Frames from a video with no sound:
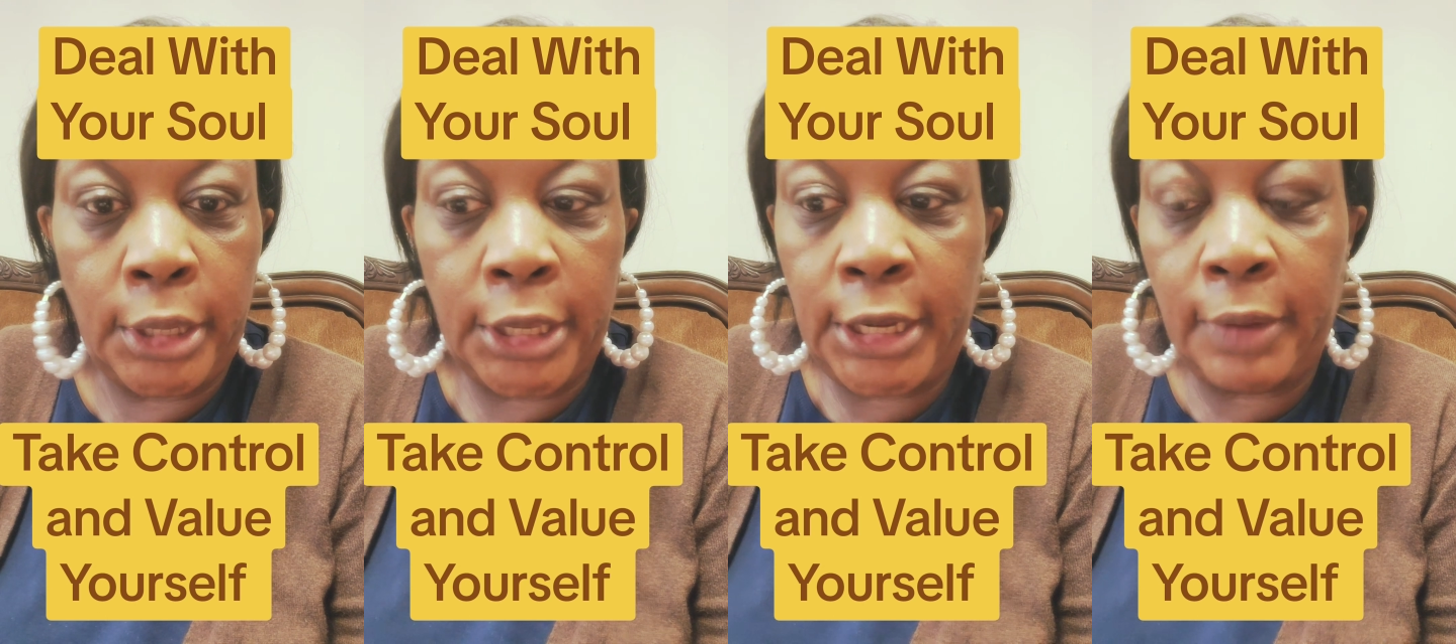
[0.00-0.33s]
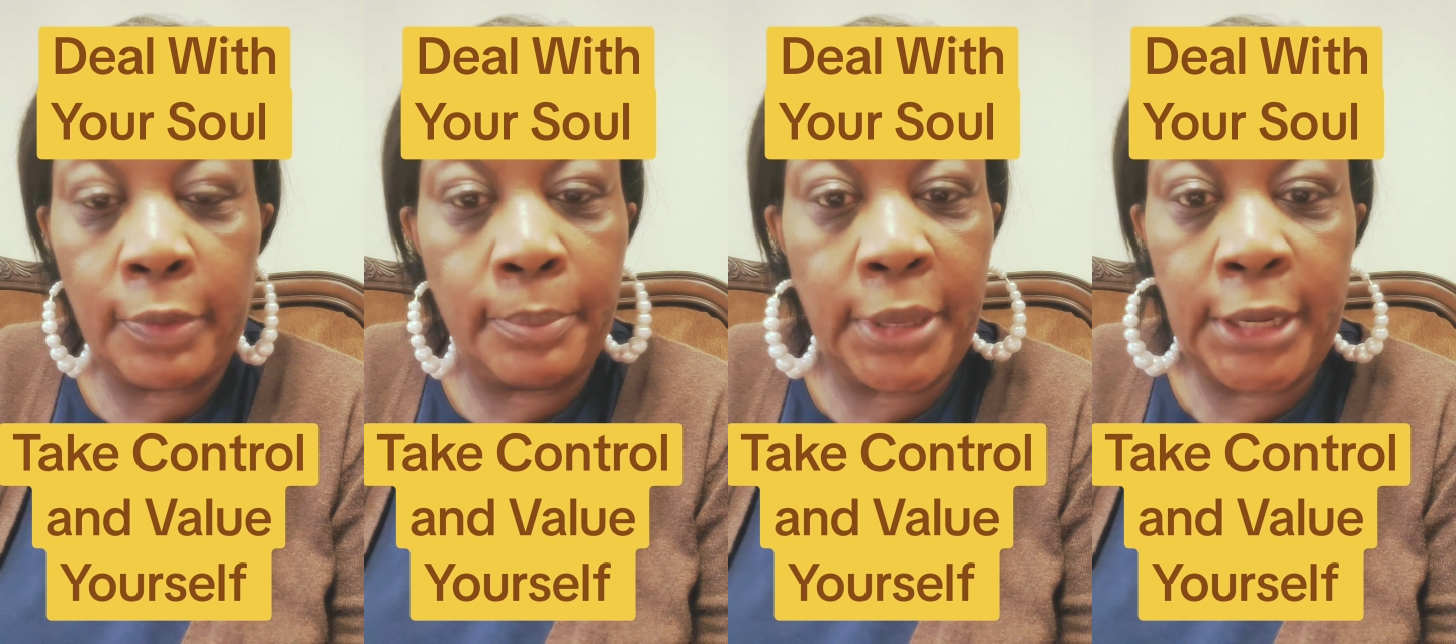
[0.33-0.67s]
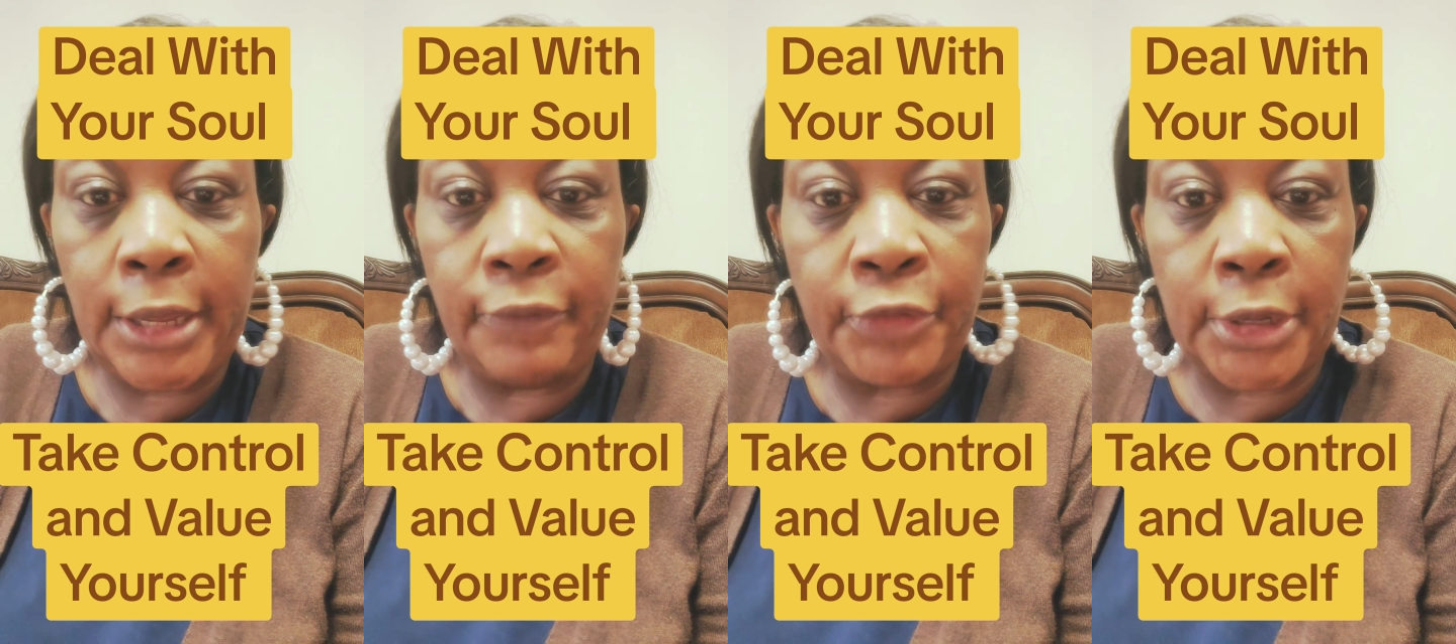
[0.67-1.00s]
And there are
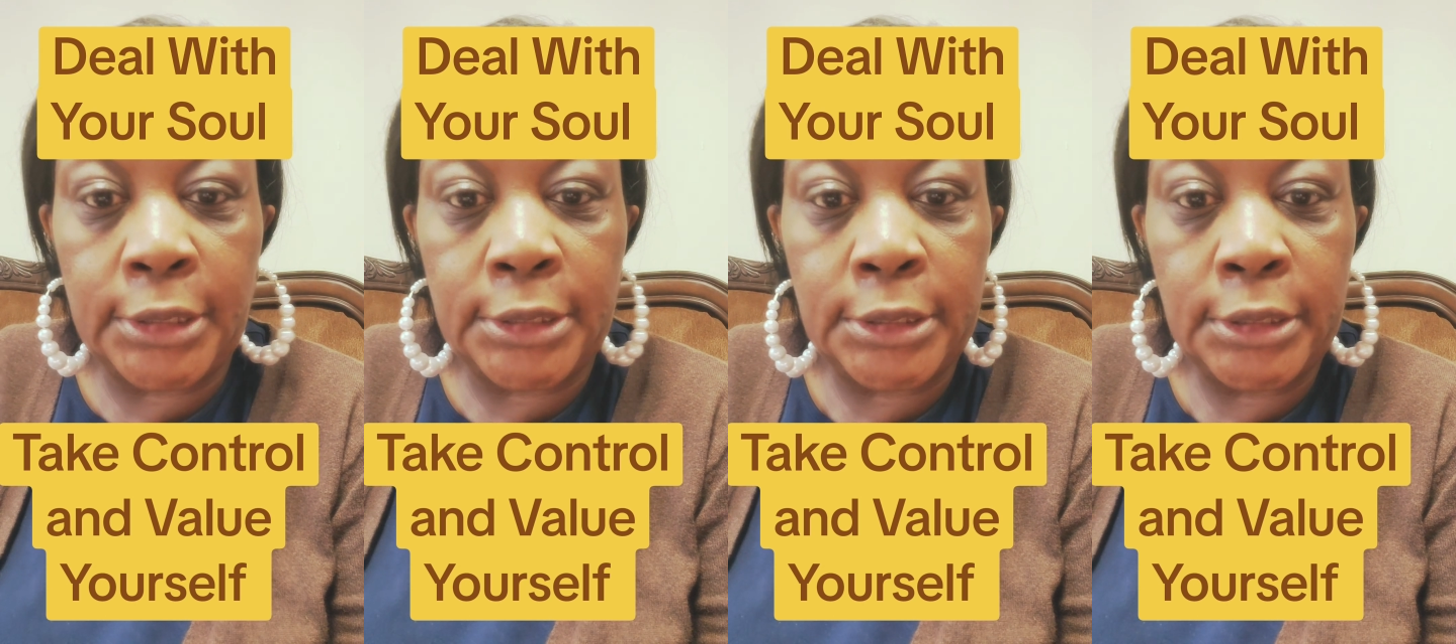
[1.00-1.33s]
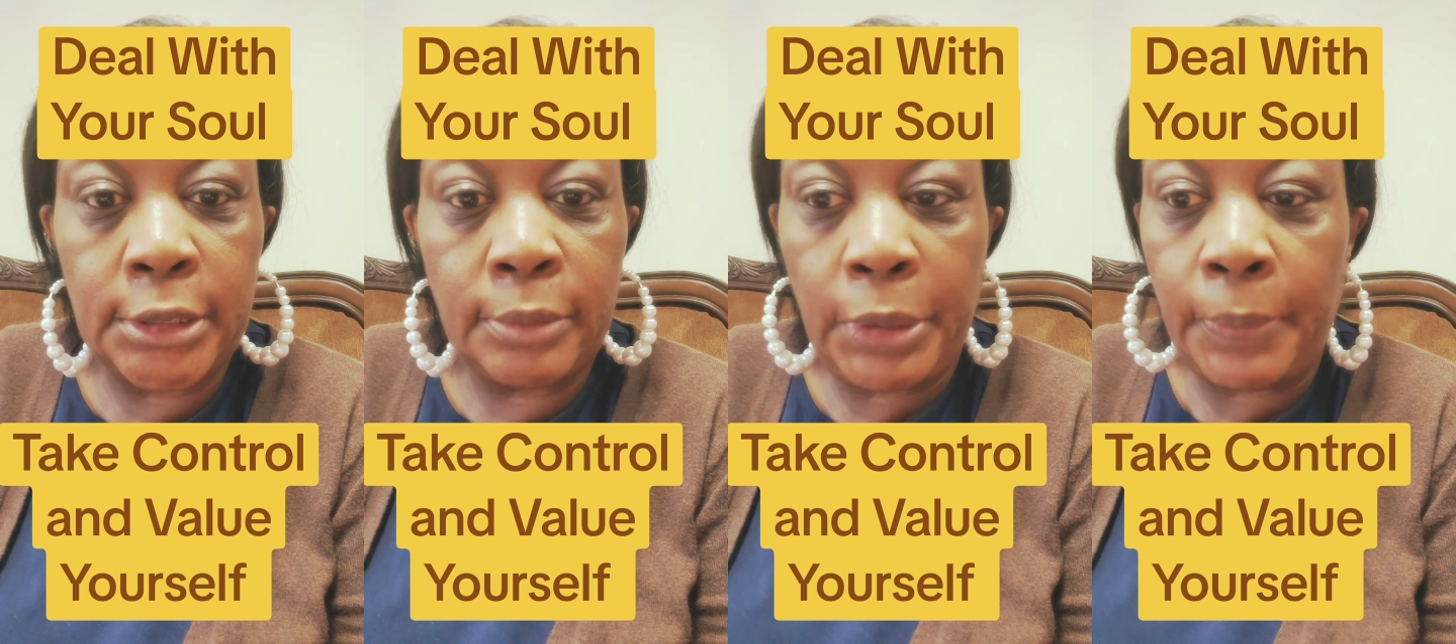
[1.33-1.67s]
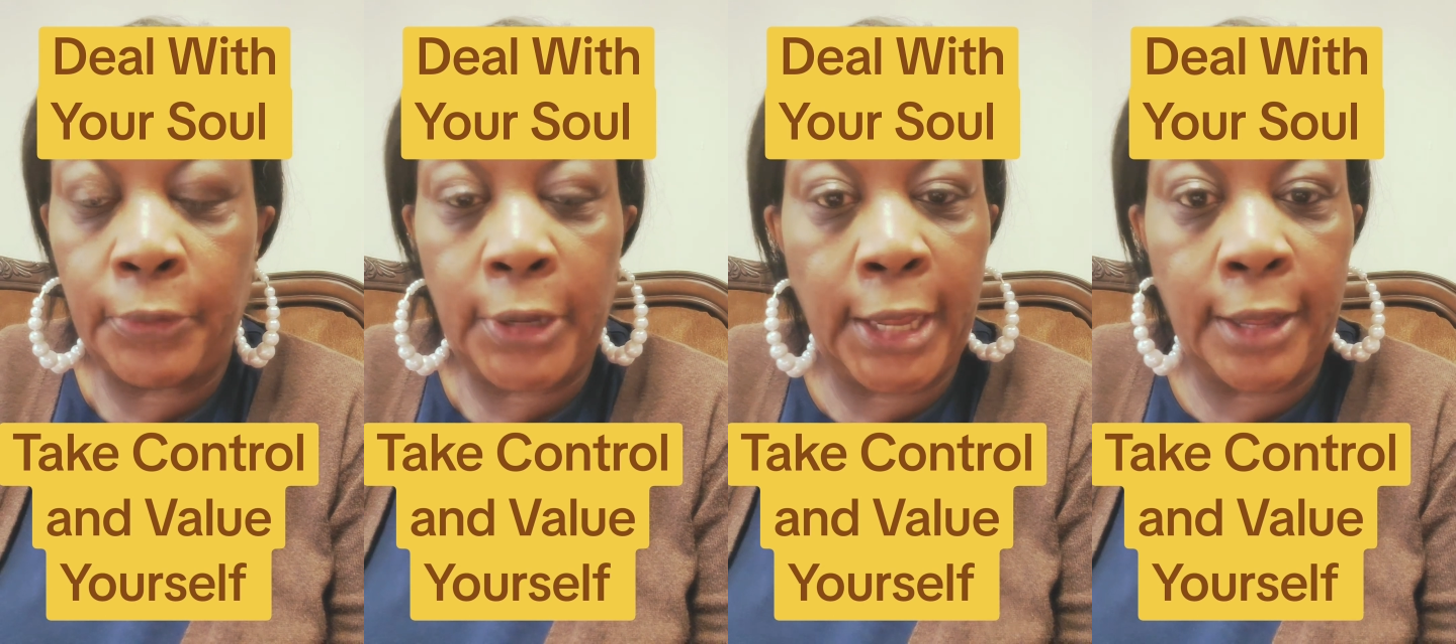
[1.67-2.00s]
many of us,
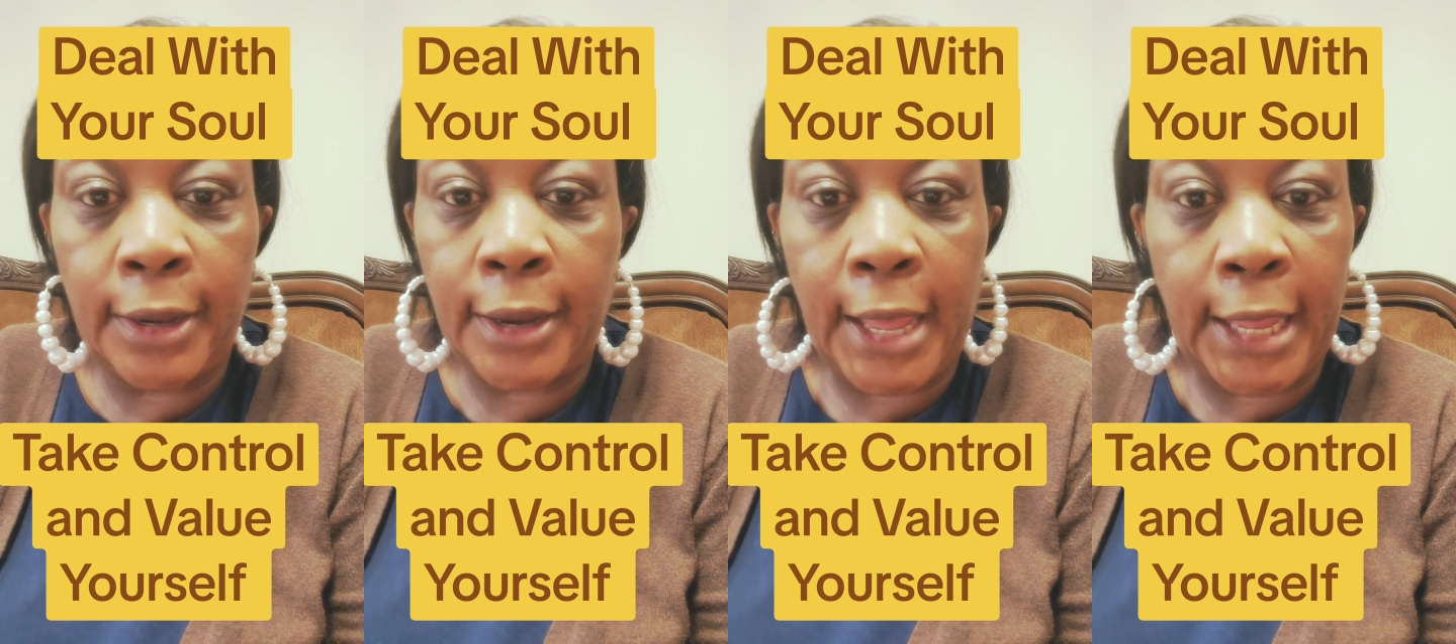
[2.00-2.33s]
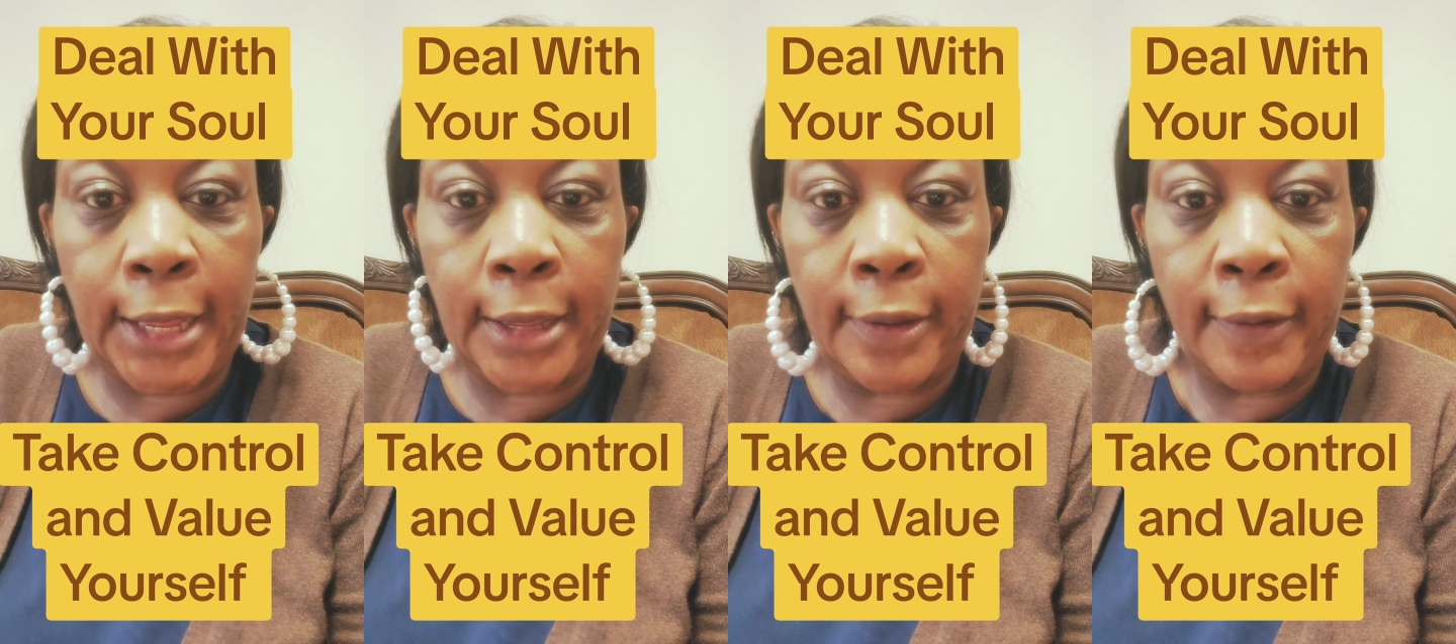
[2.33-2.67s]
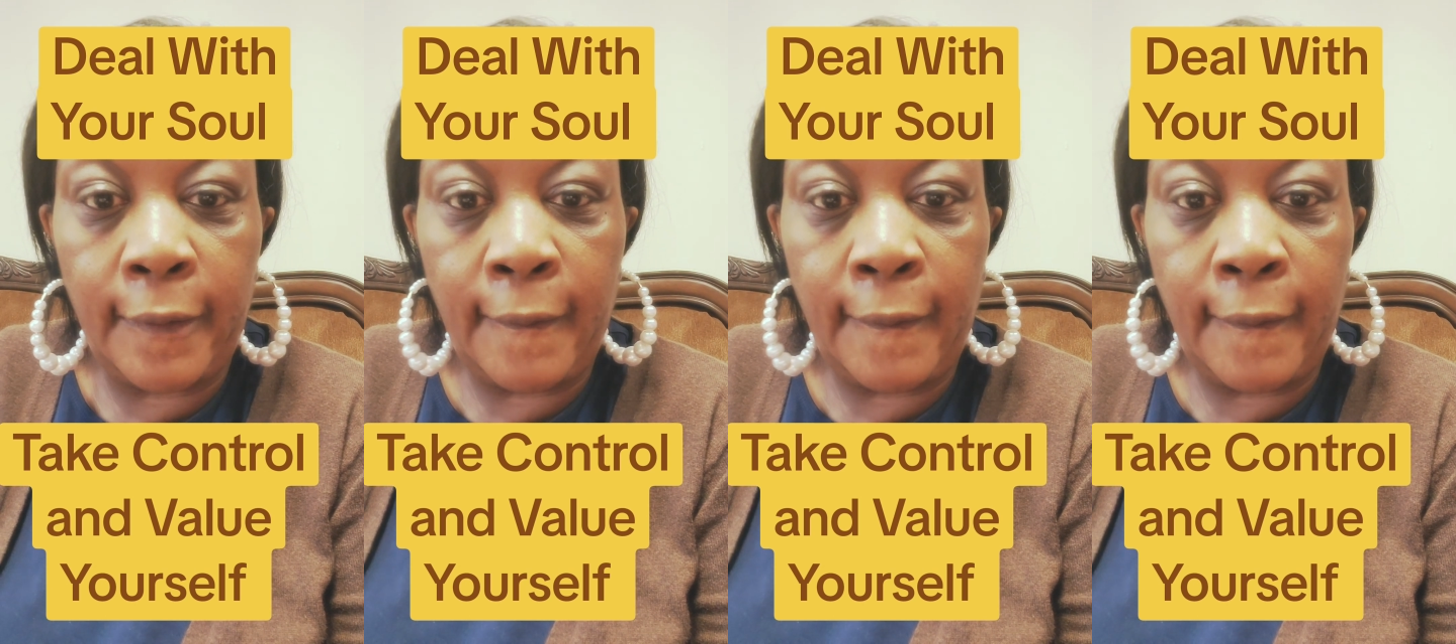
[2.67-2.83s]
people ain't gonna like